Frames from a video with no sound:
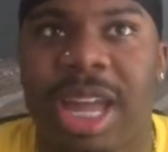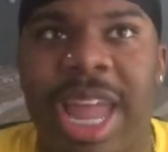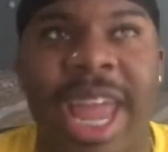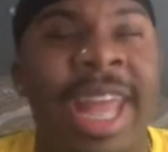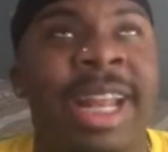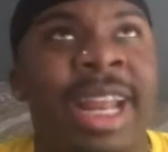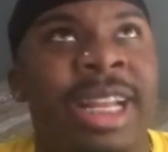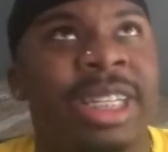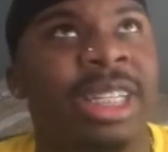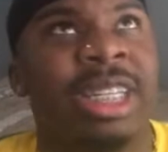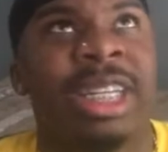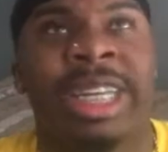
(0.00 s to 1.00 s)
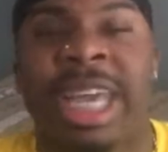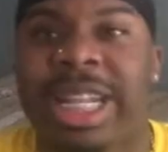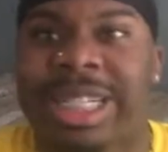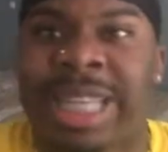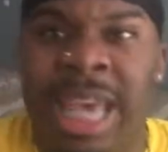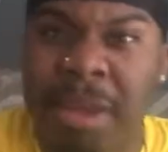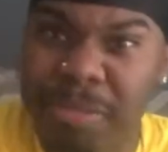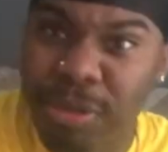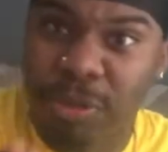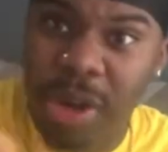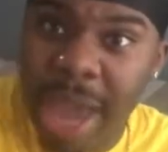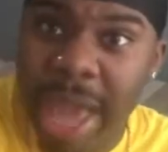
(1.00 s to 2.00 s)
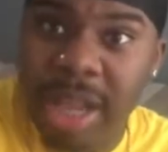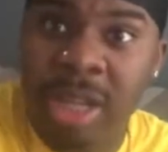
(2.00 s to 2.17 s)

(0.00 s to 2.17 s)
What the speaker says: and get tips for that.